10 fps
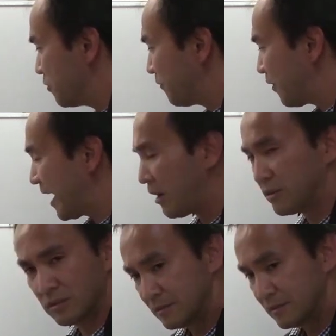for
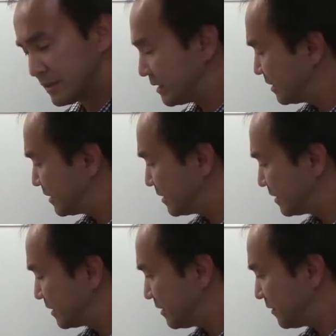our
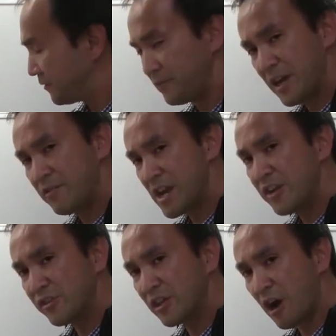
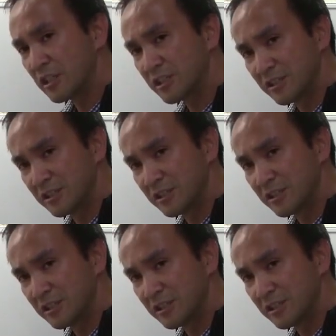variation constant.